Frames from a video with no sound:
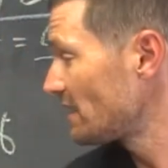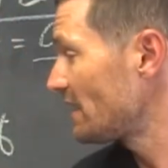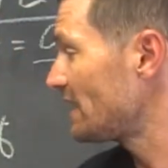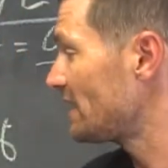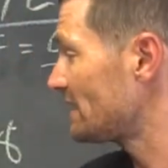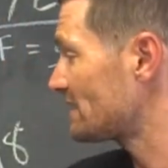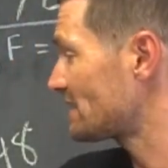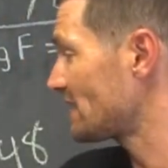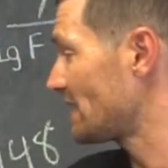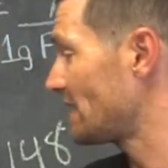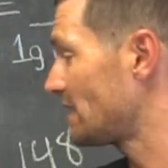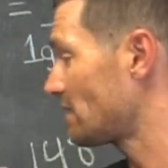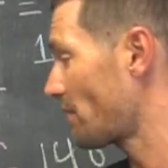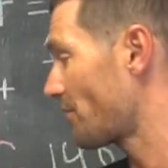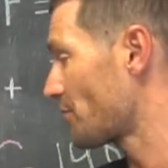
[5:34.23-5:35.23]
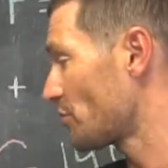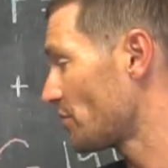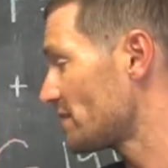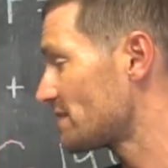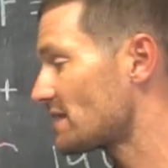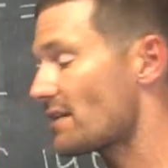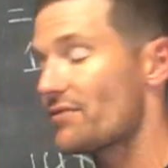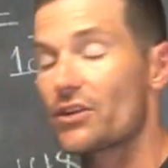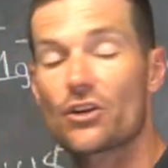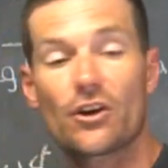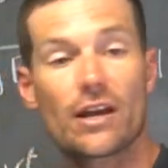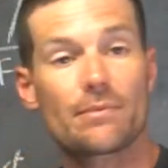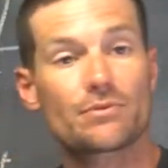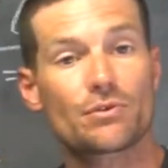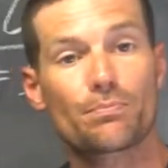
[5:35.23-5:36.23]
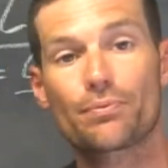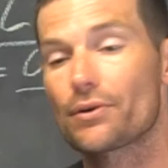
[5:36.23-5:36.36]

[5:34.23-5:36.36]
and it said 37 grams of